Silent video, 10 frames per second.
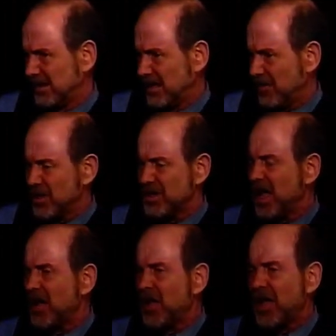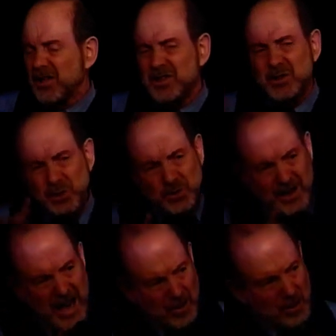I mean, Hilda knew that
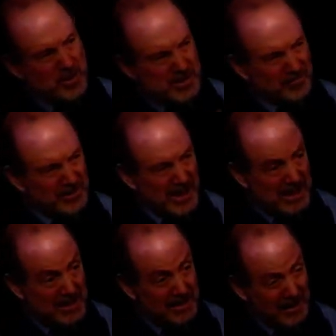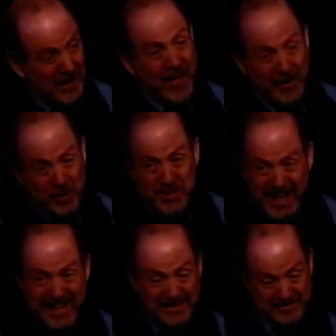Howie was a flake, and that was that.